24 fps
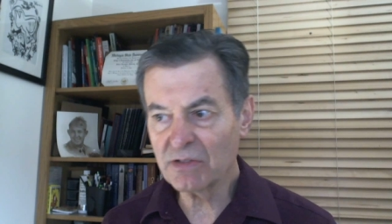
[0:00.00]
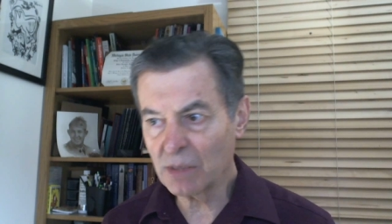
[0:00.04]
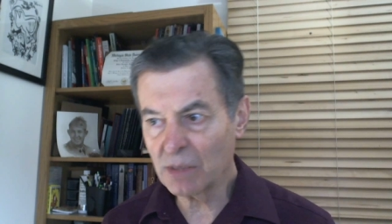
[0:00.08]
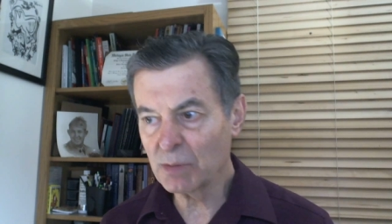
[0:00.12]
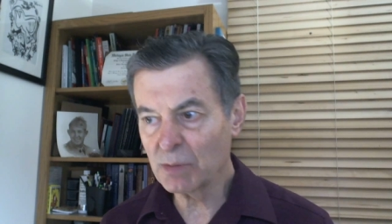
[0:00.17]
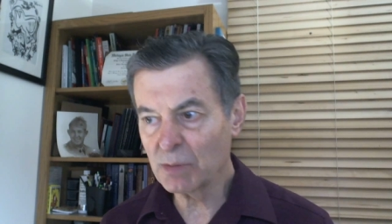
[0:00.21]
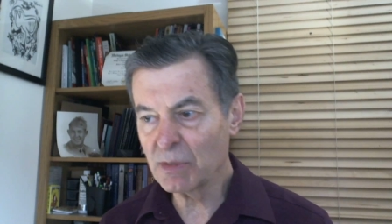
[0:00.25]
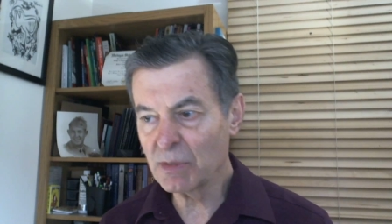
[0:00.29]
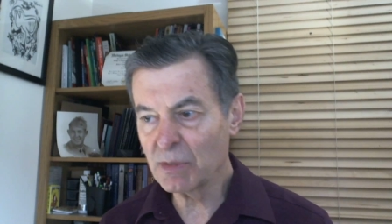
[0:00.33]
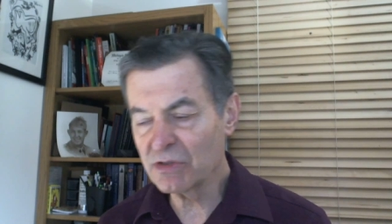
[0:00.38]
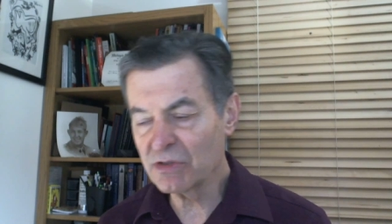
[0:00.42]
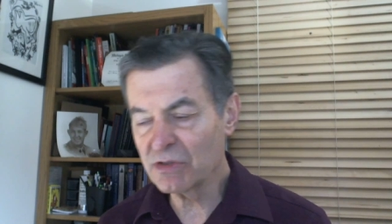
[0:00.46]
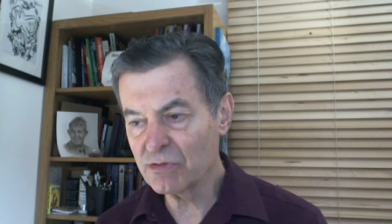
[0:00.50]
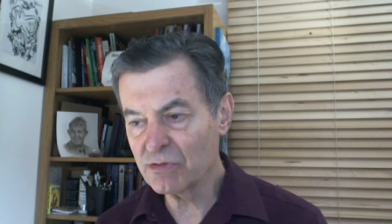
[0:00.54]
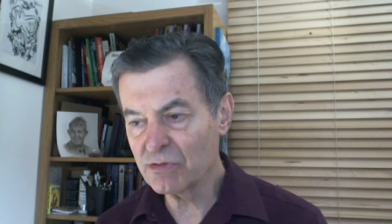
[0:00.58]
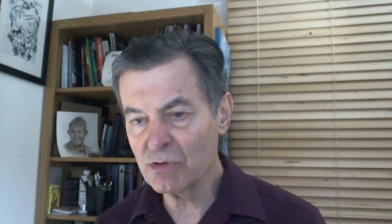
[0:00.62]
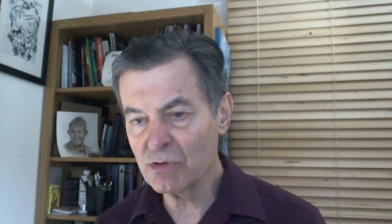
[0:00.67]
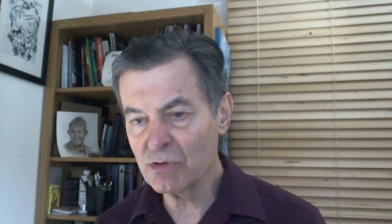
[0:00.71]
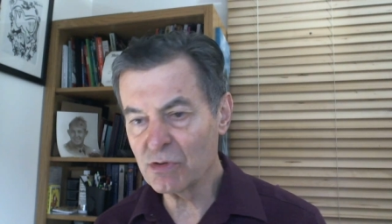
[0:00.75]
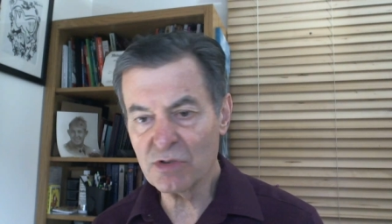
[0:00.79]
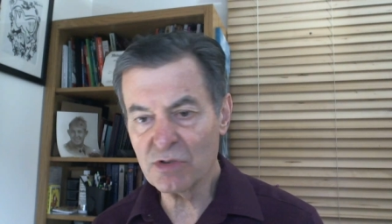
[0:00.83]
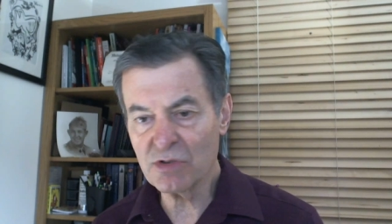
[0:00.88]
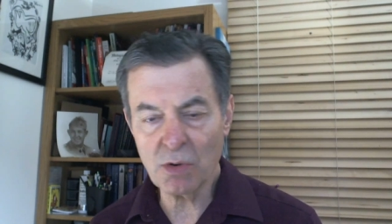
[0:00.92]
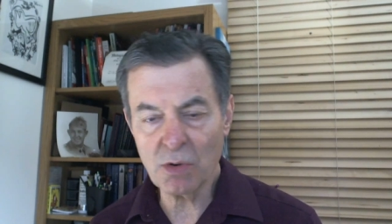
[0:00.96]
supplements and
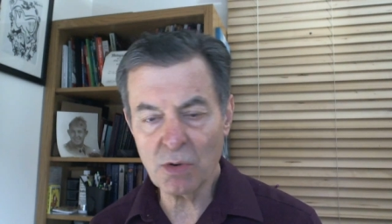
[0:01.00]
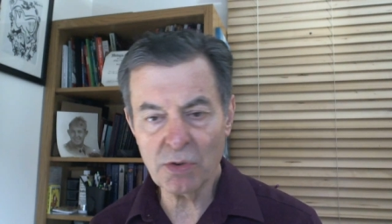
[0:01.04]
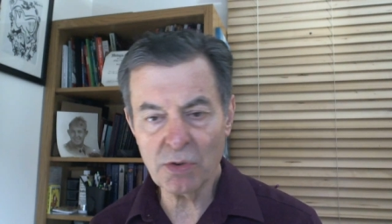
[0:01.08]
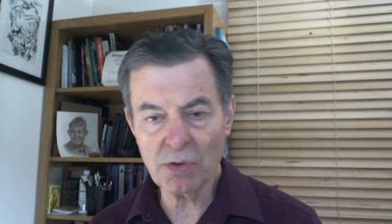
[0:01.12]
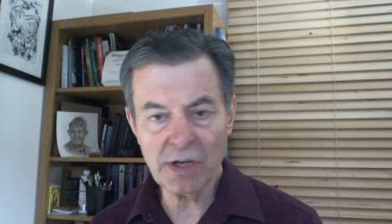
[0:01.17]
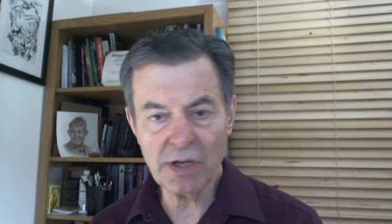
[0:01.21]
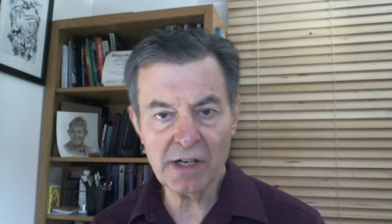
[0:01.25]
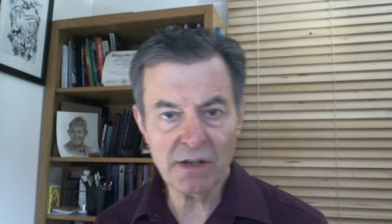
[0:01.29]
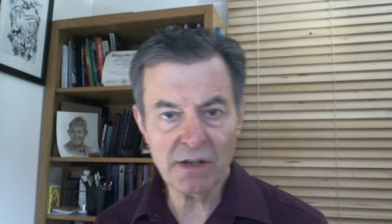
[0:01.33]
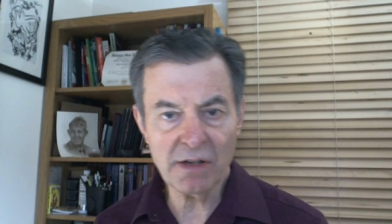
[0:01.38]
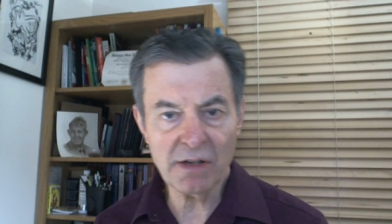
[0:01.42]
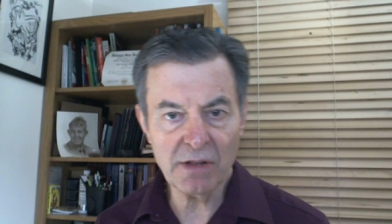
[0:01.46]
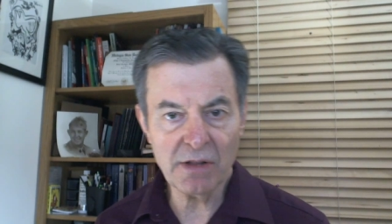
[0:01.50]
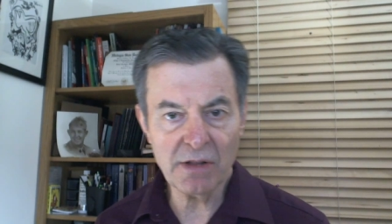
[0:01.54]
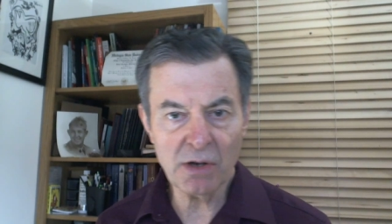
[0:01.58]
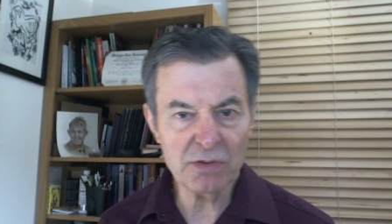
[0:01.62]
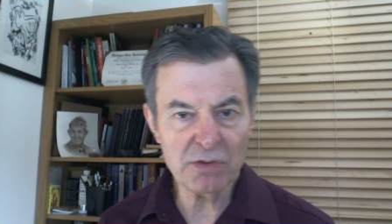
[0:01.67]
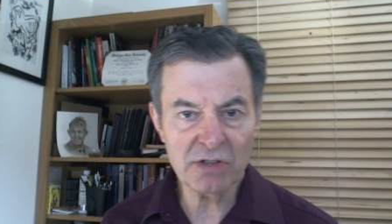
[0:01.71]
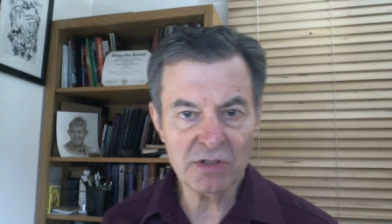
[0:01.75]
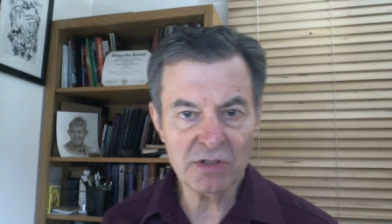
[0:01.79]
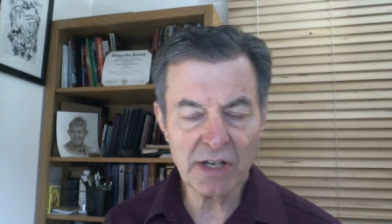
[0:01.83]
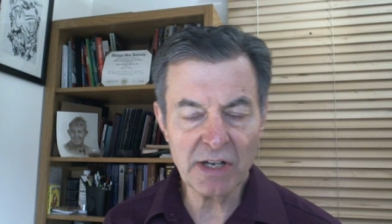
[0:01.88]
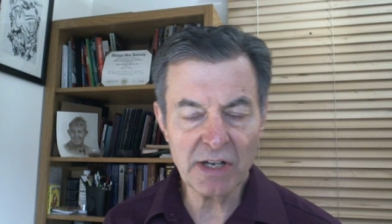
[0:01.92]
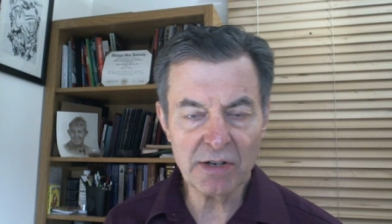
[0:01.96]
foods. I won't get into
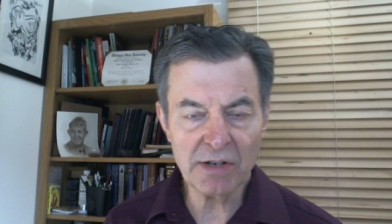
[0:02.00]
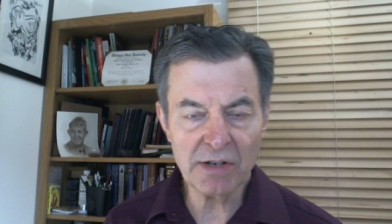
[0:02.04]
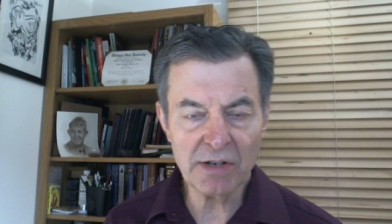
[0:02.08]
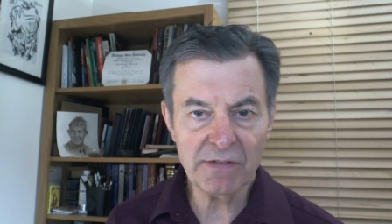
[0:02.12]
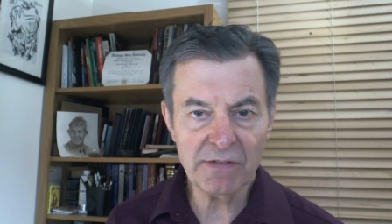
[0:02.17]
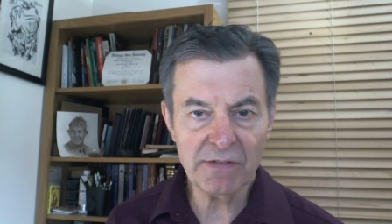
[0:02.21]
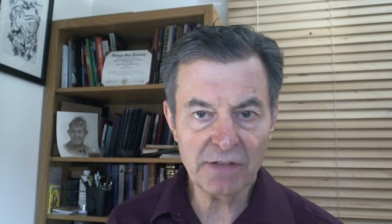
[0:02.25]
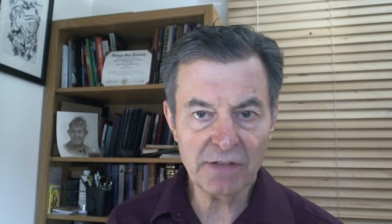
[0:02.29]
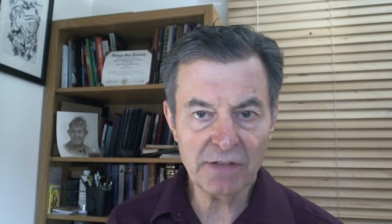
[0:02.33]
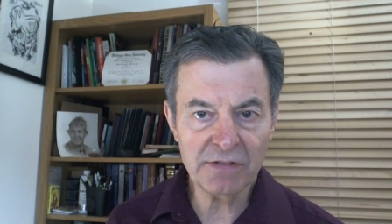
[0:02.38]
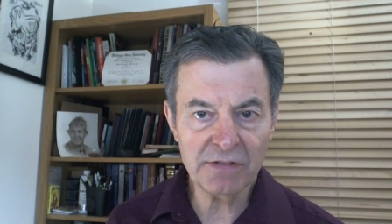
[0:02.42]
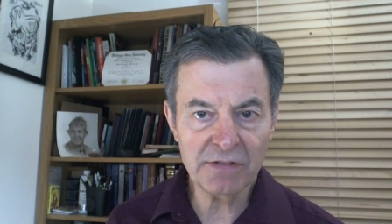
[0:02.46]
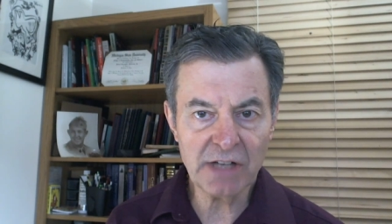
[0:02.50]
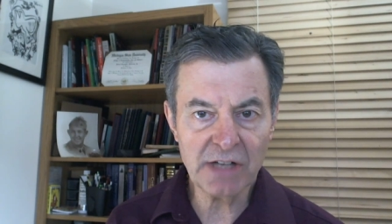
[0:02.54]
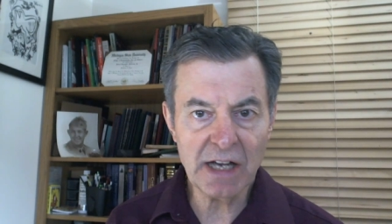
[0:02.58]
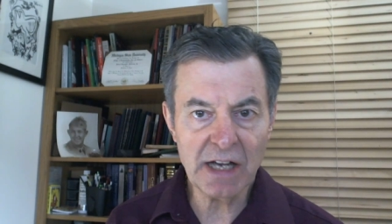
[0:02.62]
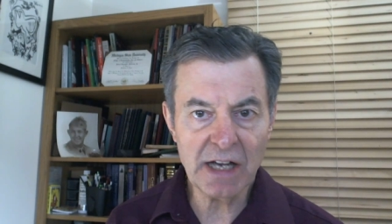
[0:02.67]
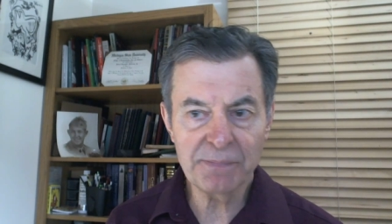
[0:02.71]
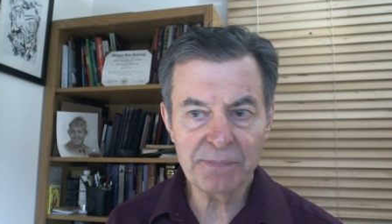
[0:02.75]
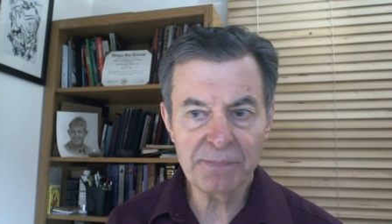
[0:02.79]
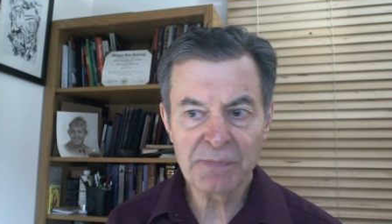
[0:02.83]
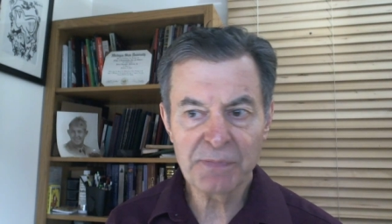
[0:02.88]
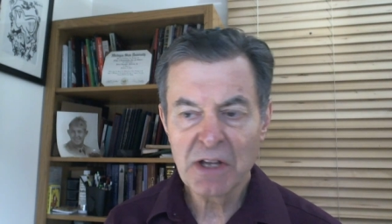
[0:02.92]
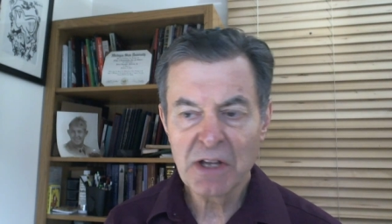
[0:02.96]
those because I don't have enough
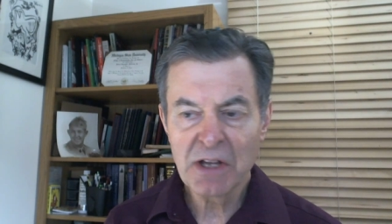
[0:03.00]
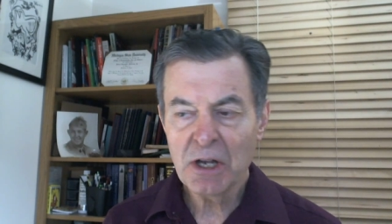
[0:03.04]
time.